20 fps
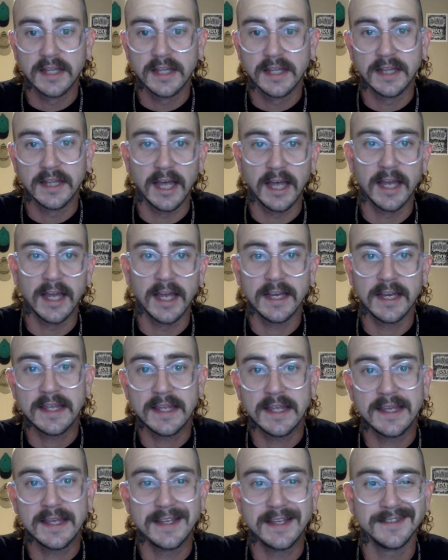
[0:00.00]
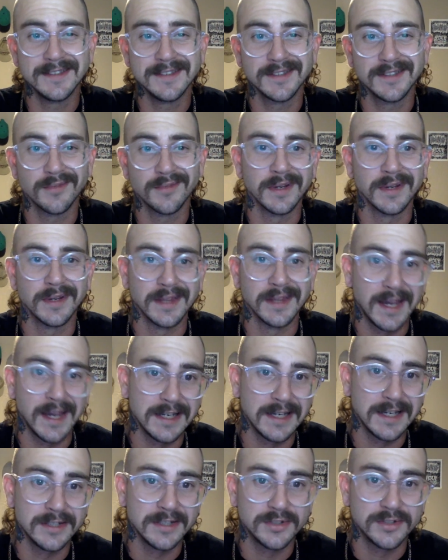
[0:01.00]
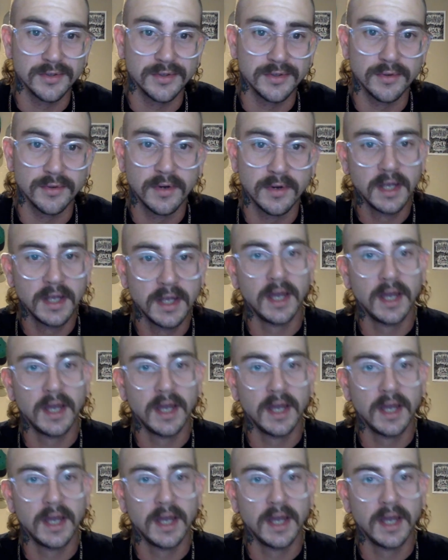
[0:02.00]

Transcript: that he's related to.